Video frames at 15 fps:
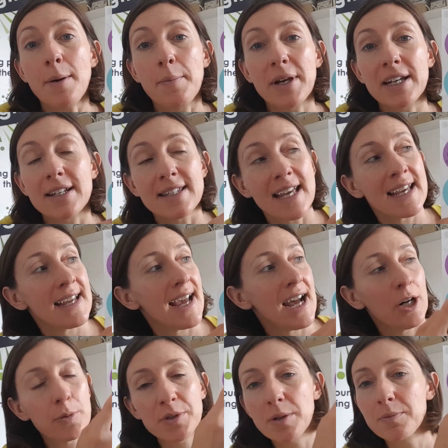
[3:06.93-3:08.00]
because it
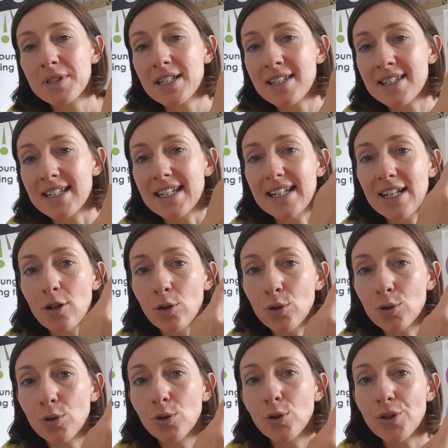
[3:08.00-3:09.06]
helps them to see
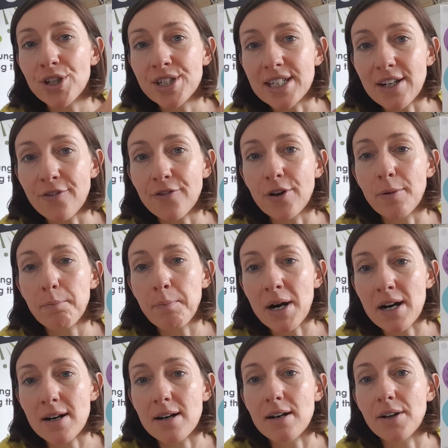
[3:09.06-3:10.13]
all the different
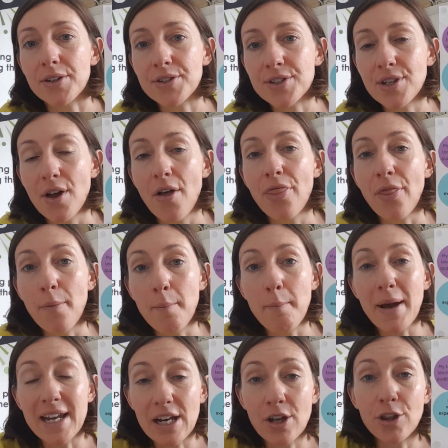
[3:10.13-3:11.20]
parts that
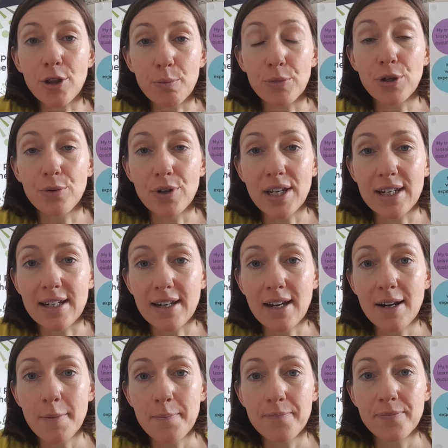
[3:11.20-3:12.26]
make them
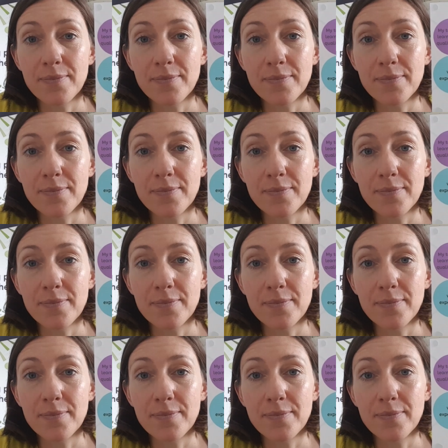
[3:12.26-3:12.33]
unique.